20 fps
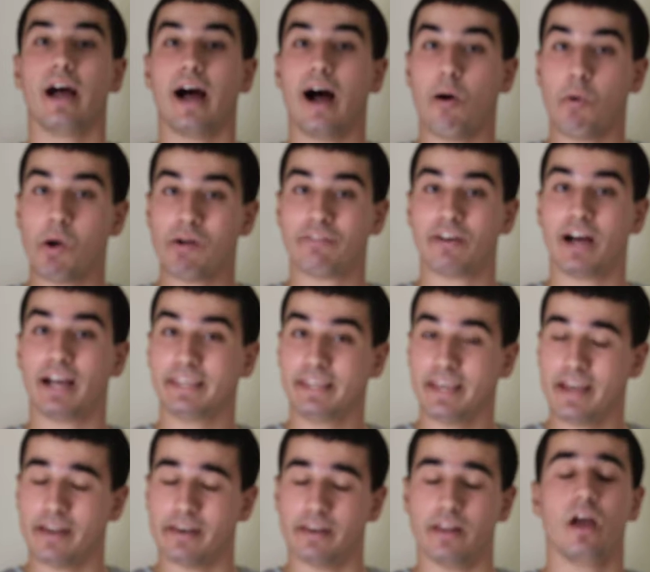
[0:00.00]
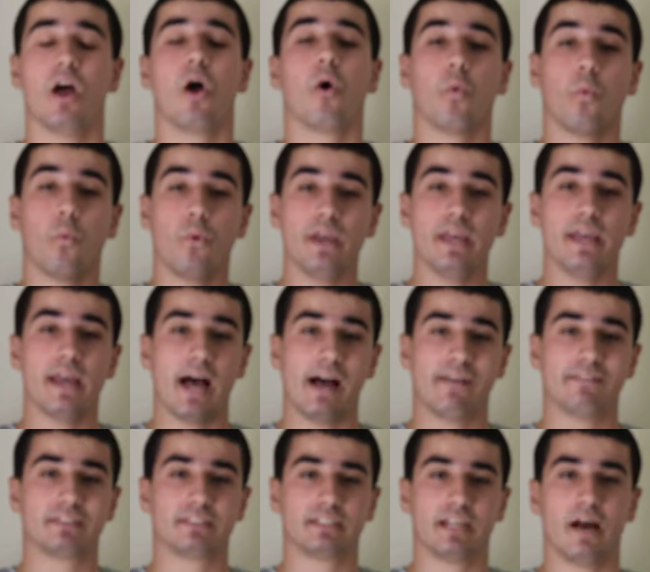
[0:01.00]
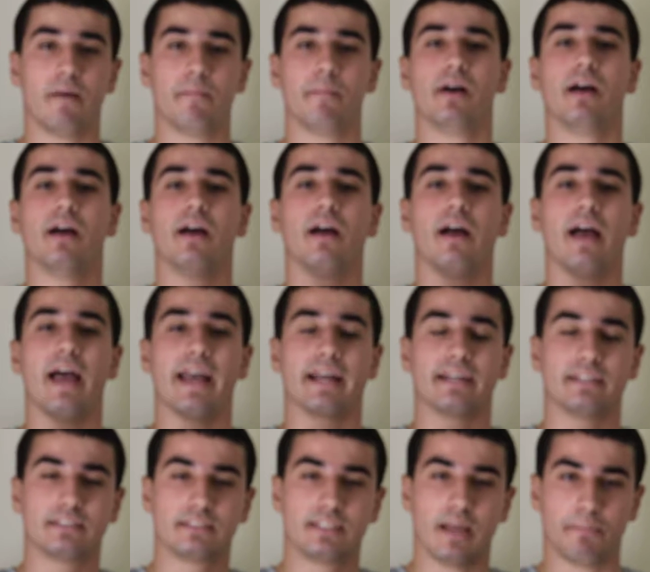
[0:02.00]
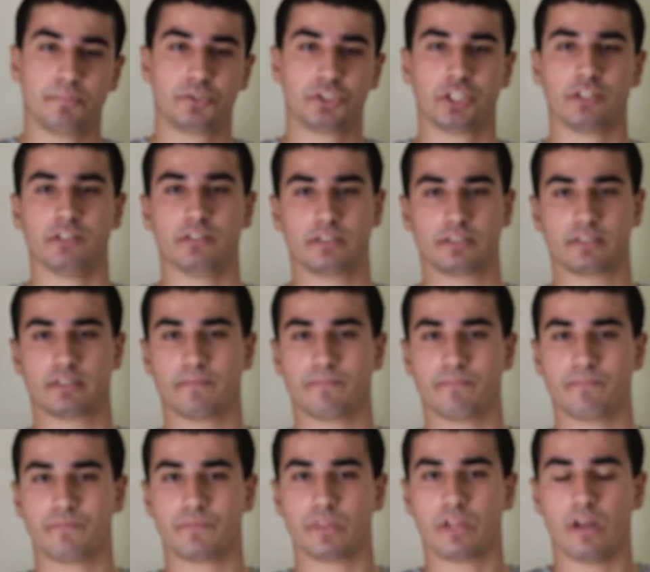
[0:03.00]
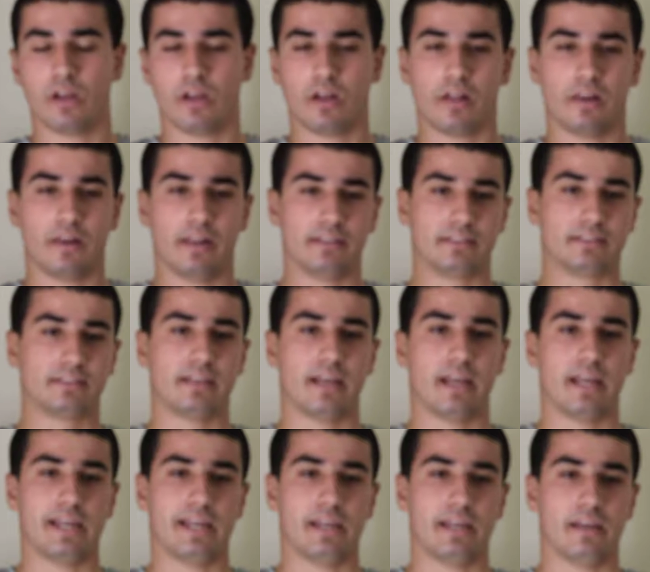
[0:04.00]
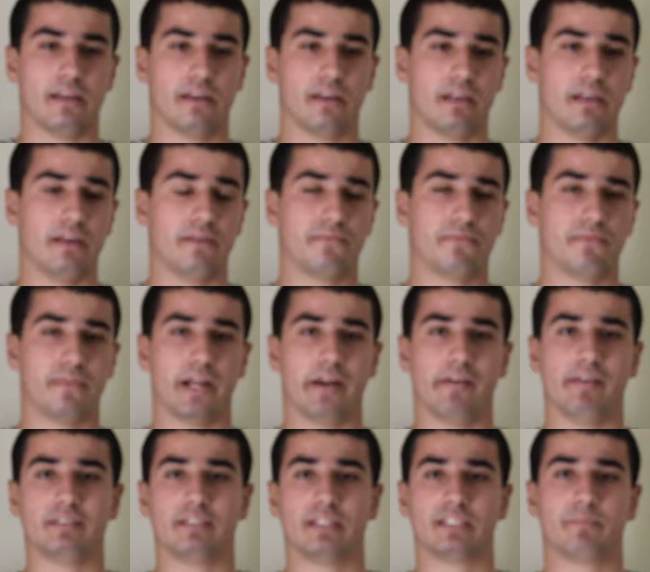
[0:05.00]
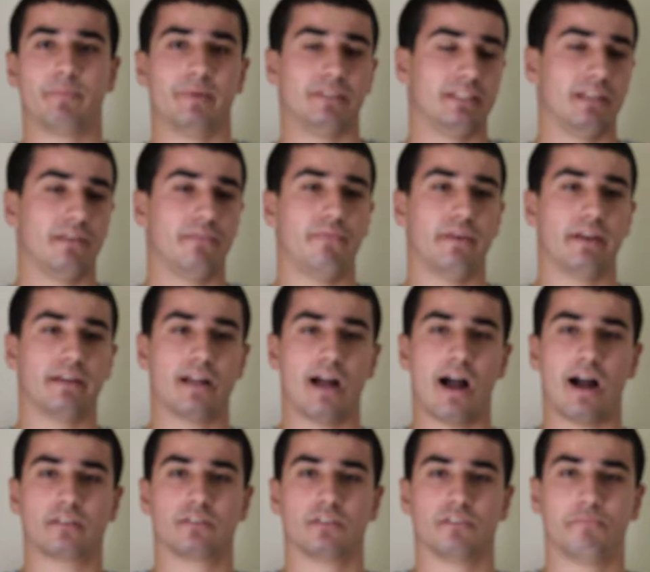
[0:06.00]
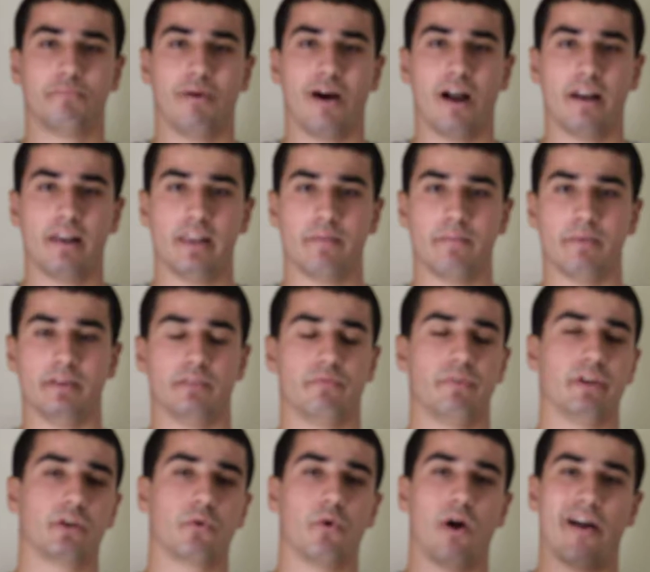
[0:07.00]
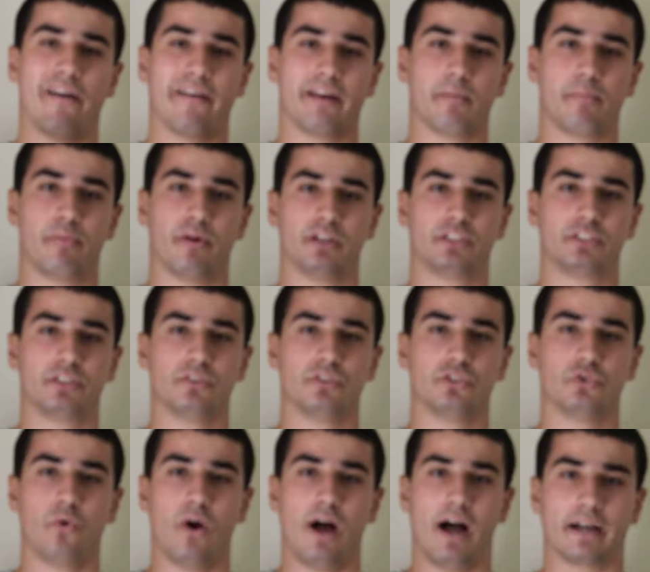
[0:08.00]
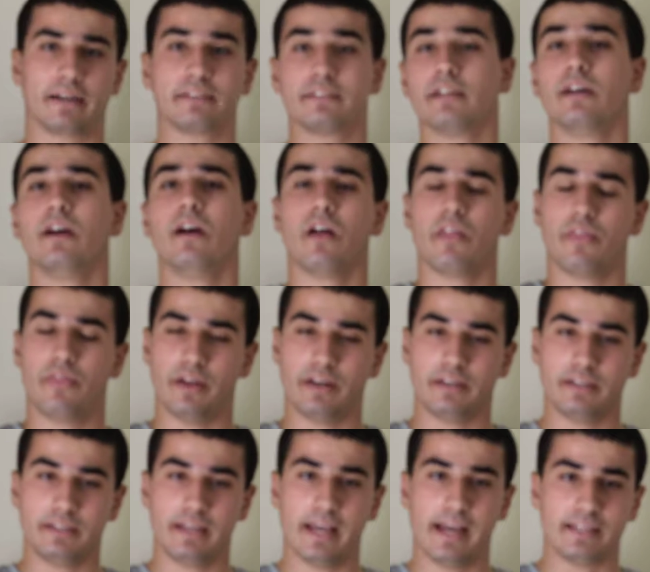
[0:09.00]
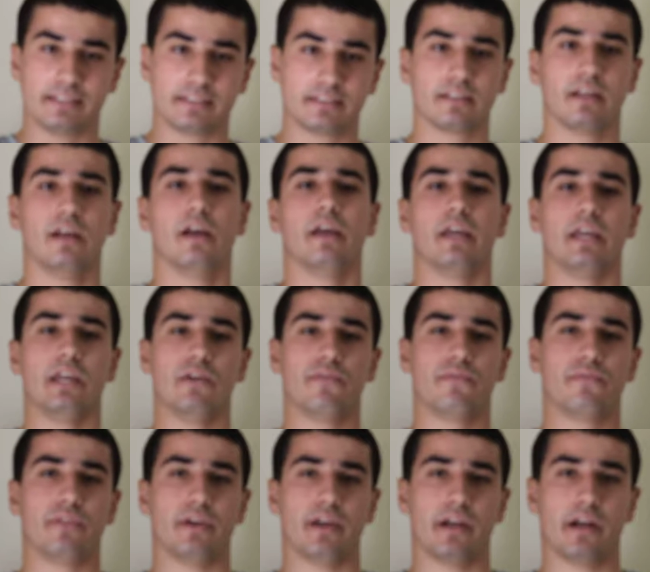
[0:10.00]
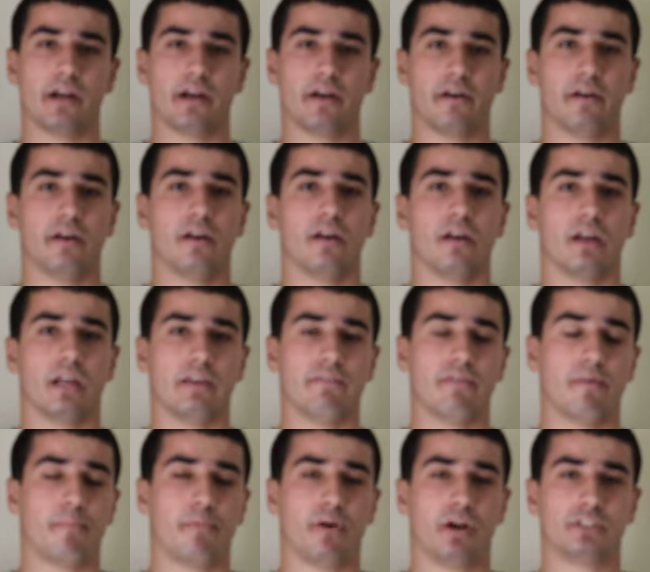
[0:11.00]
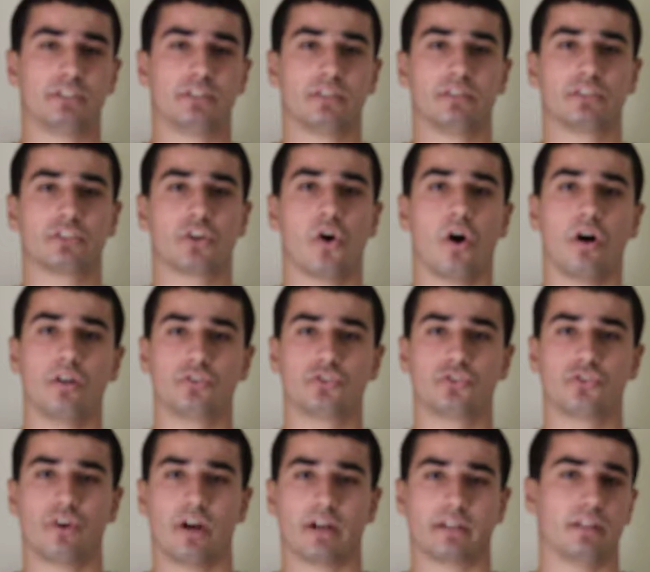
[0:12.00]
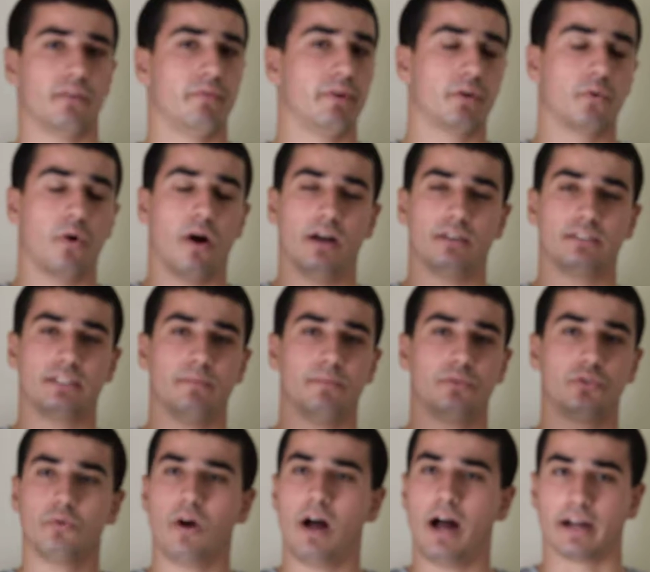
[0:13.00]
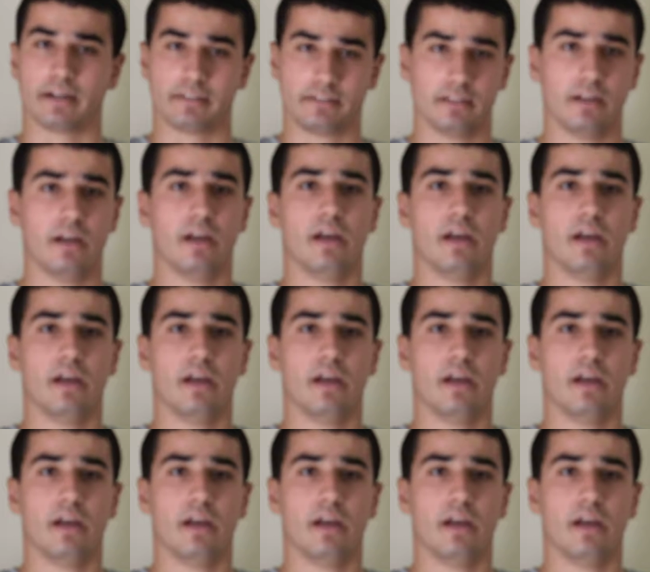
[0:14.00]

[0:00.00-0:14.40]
However, again, we have some exceptions. Let's say if there is a specific act of parliament requiring a person to act, then yes. If a person's contract requires him to act,